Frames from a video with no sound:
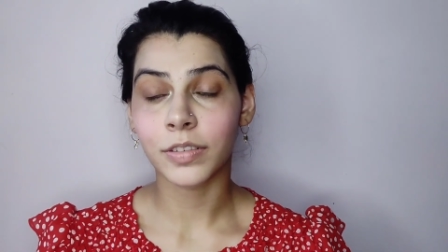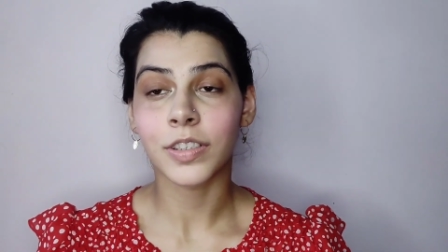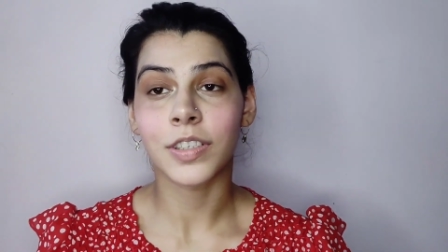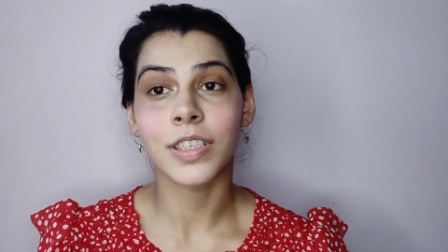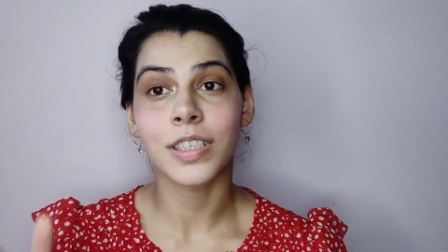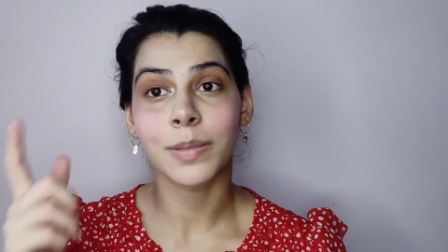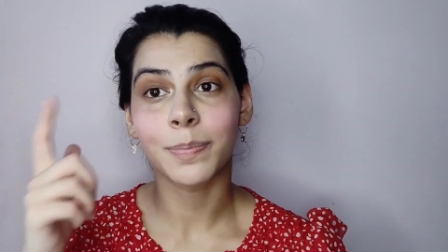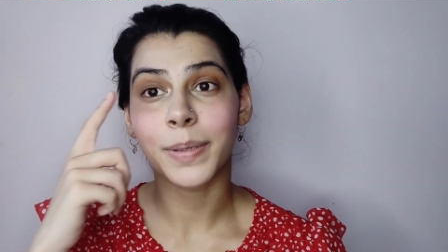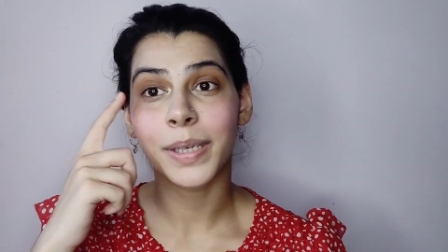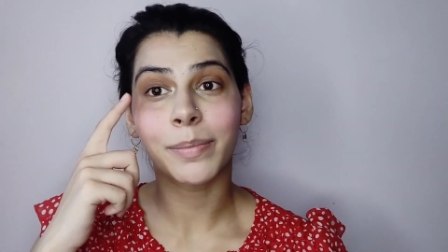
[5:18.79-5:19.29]
which
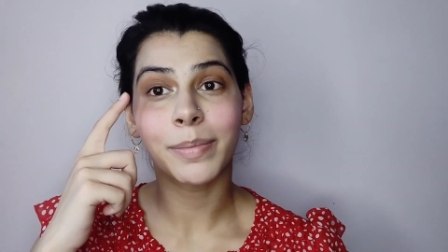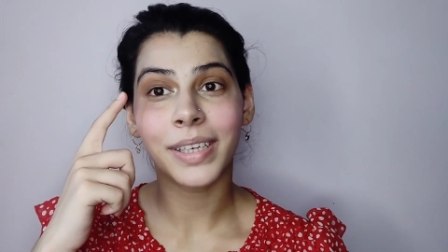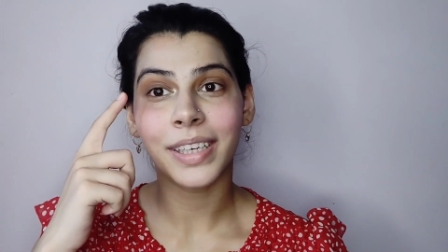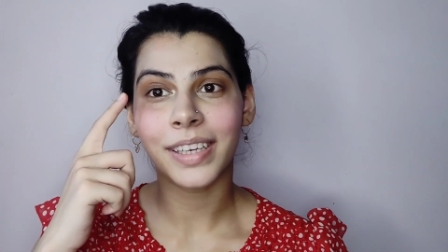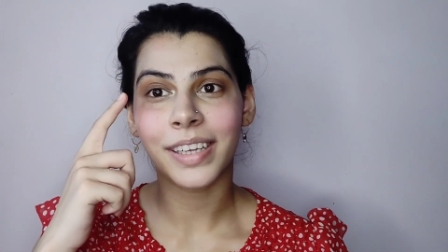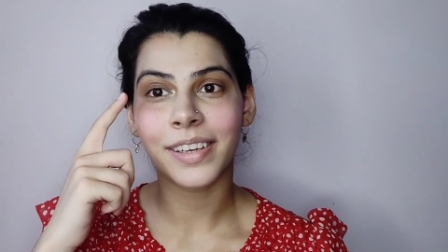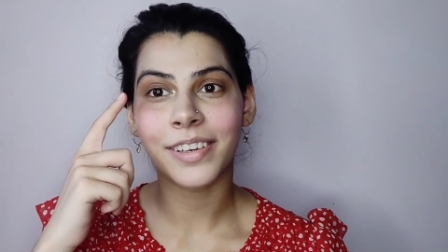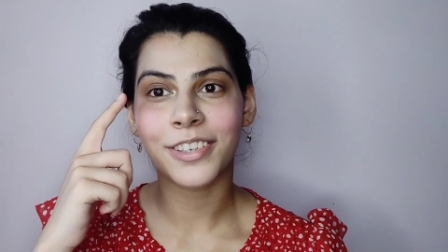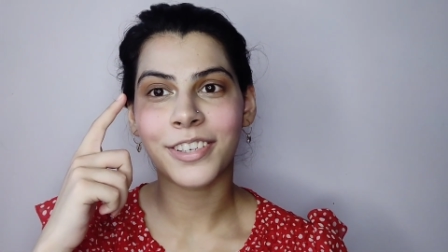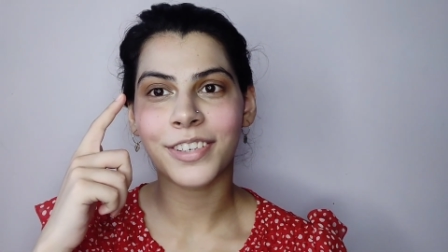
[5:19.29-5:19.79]
is
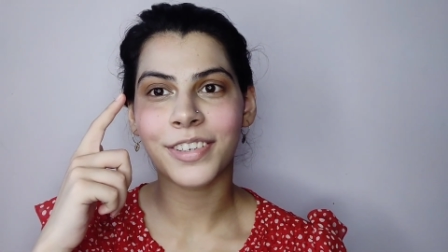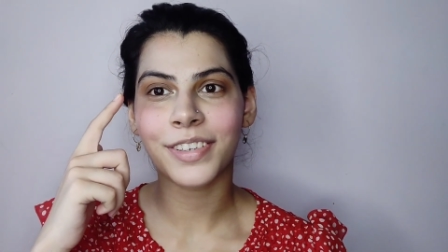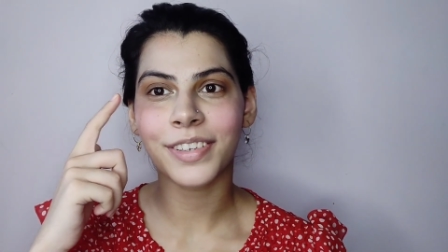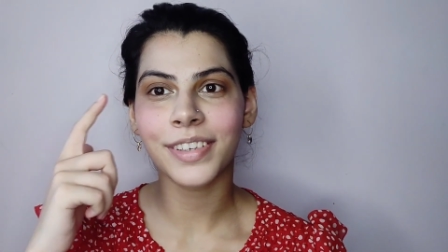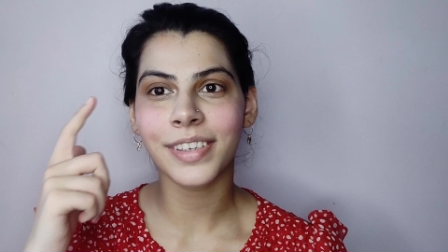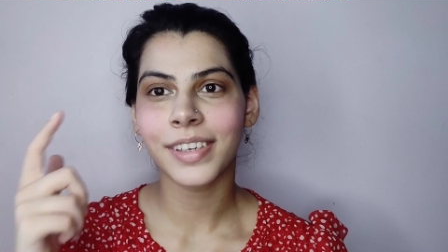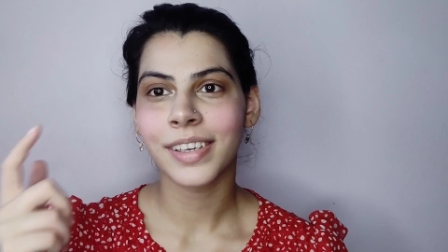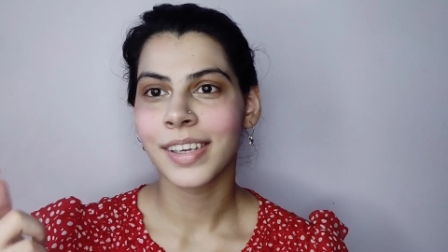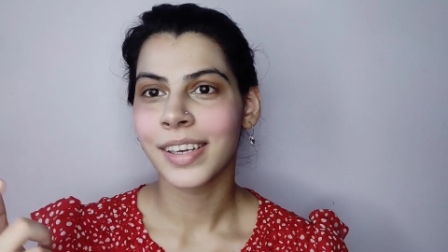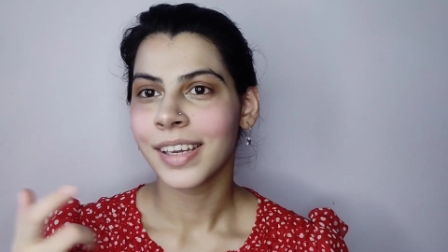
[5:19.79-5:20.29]

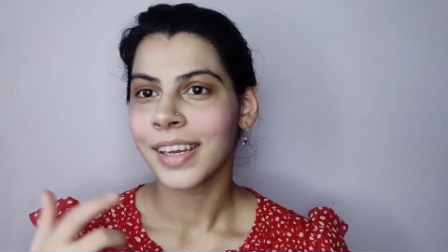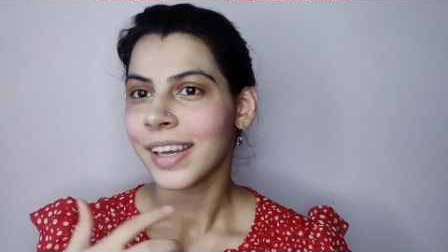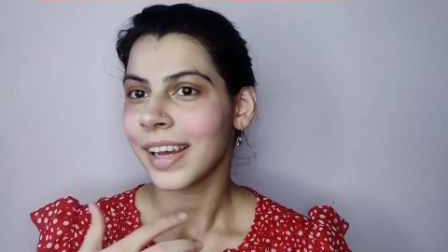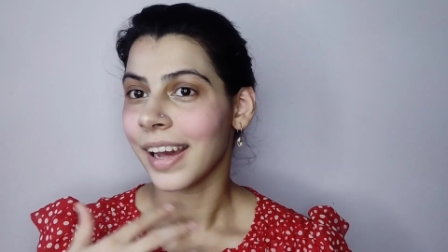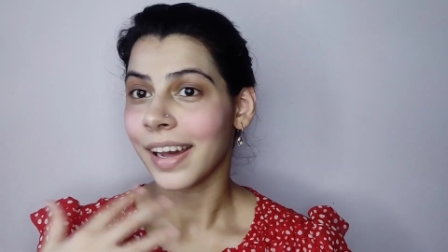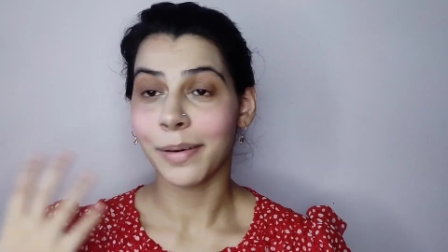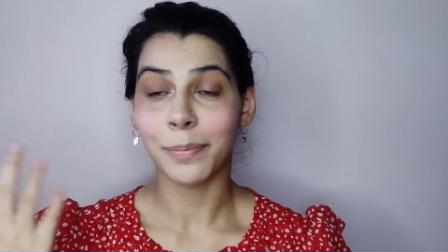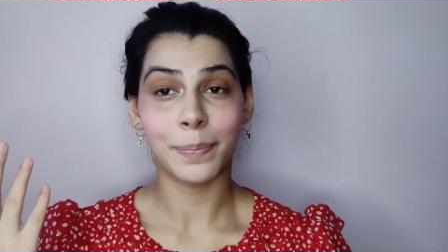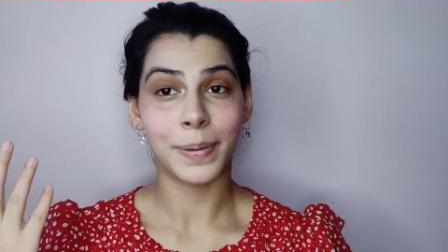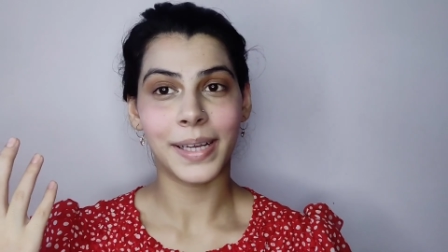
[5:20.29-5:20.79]
pigmentation
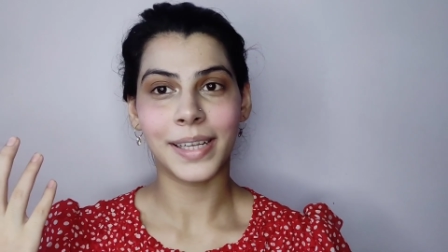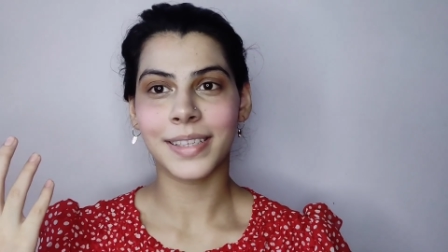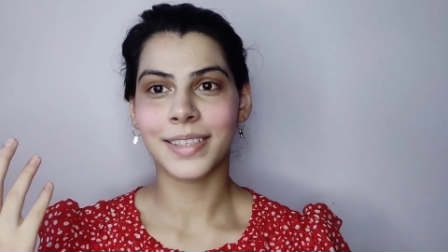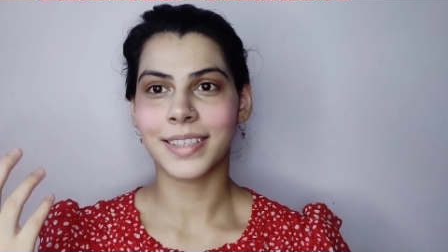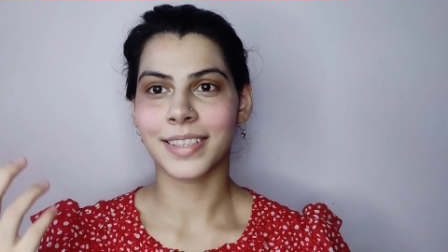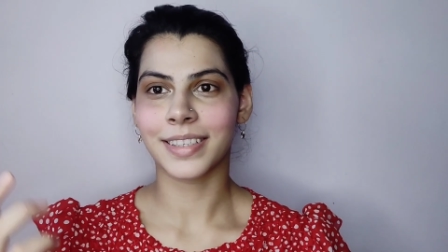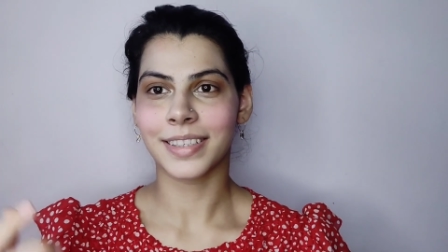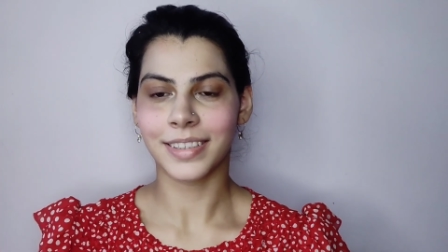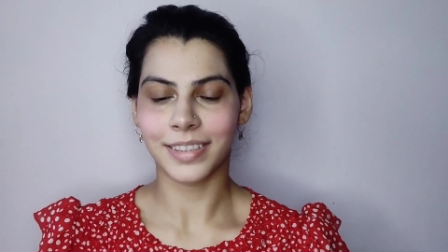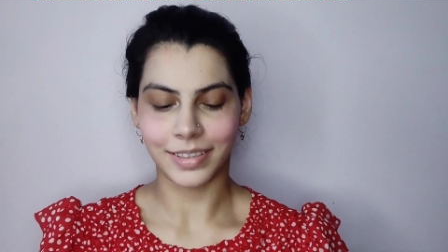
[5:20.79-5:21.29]
and pale
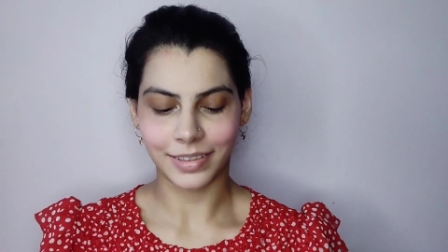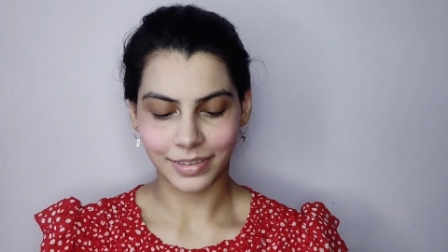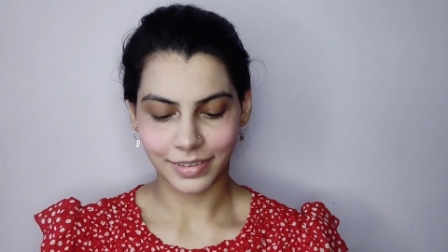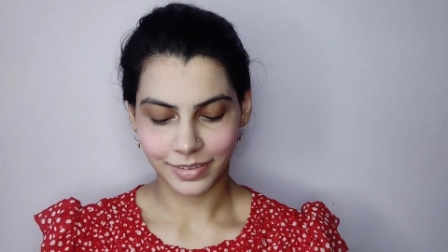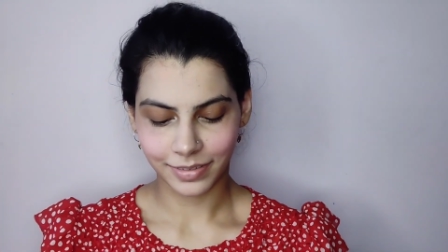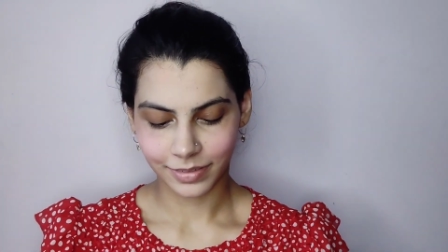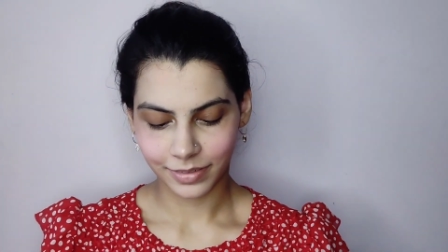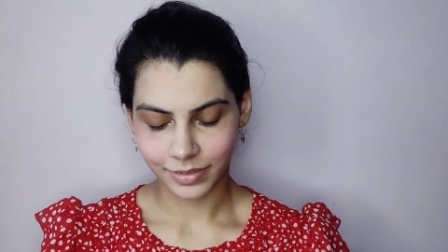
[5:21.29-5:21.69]
skin.